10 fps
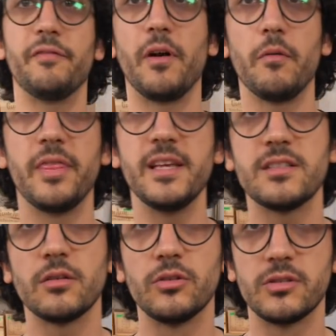I found
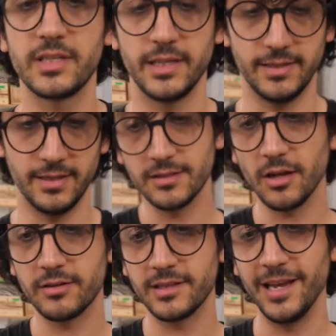this on the street. It's
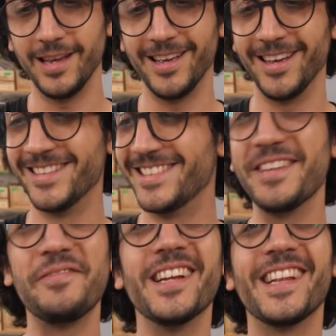not, it's
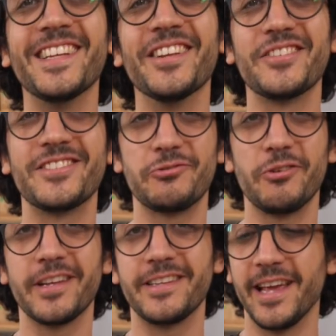definitely not
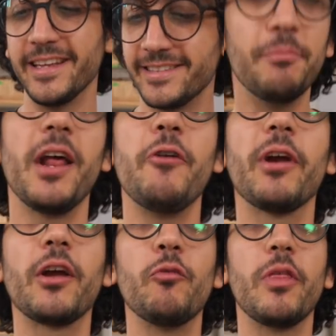straight yet, uh, but I
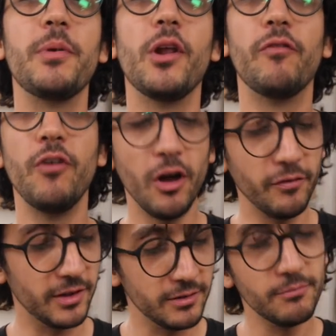reckon with a bit of
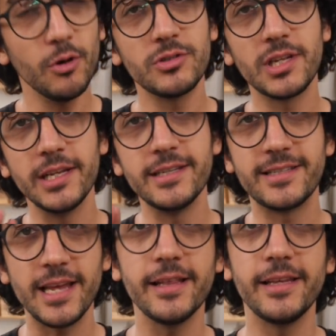love and mostly
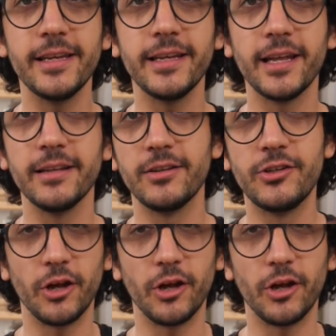sanding and